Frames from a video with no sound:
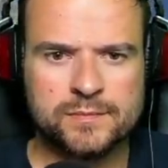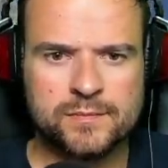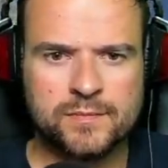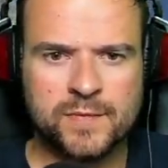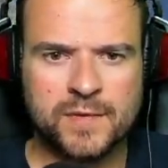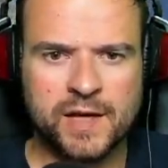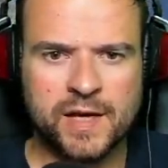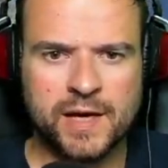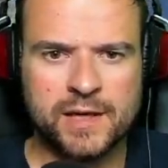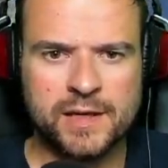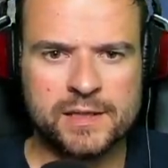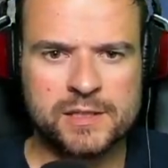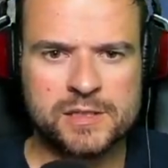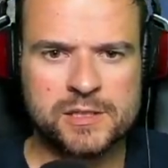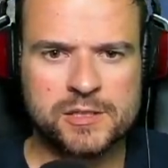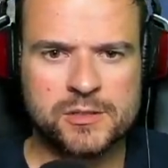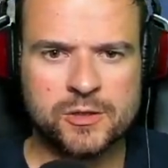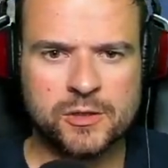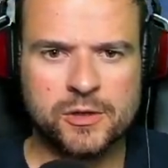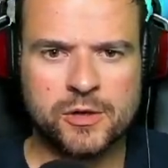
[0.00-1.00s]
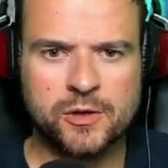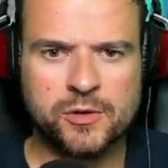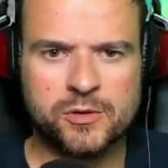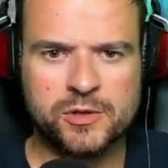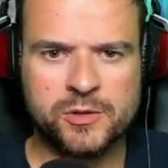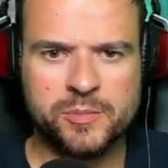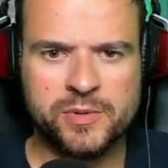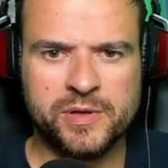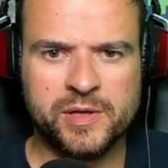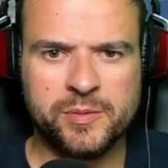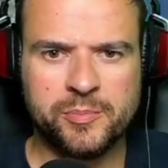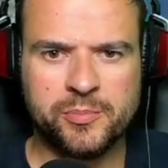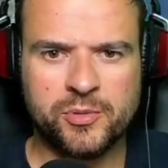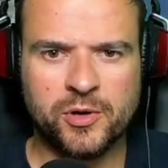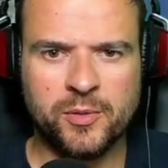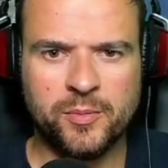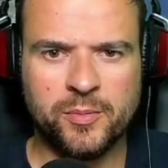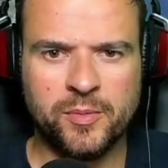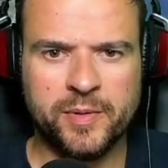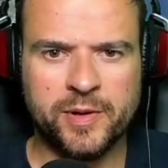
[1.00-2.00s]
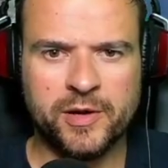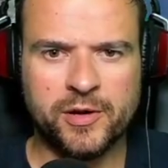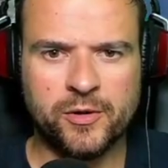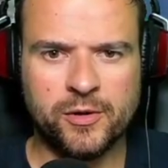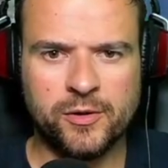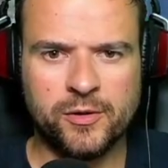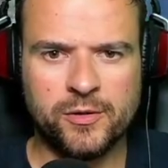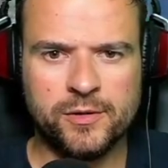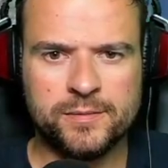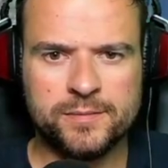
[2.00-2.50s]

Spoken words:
Yeah, this is not going to be a problem at all.